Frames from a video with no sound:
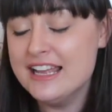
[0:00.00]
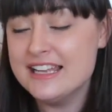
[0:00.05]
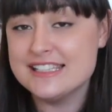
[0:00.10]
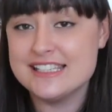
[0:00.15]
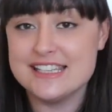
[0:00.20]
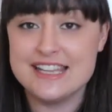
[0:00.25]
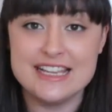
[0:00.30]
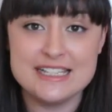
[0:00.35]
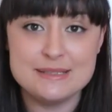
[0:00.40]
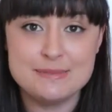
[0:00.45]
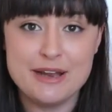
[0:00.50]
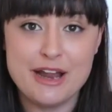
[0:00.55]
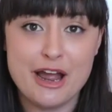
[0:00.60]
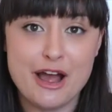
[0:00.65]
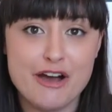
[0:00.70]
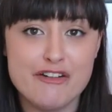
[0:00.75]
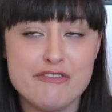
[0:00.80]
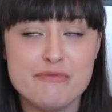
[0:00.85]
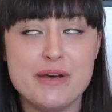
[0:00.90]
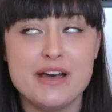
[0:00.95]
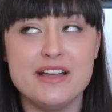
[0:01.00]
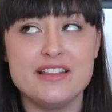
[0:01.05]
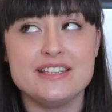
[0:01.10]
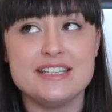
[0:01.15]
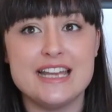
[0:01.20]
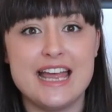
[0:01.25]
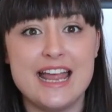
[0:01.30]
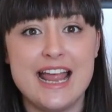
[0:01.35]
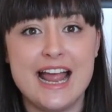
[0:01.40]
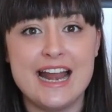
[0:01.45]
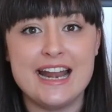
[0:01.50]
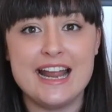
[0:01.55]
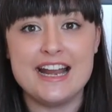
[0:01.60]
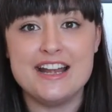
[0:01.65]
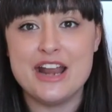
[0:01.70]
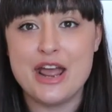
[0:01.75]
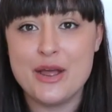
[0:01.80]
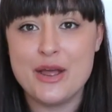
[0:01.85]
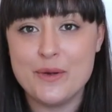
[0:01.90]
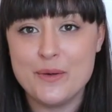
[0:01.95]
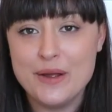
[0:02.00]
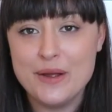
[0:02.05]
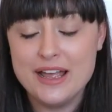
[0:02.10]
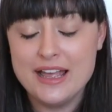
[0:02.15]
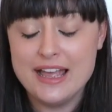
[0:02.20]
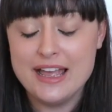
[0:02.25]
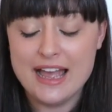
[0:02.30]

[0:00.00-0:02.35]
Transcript: so that's my half birthday and I know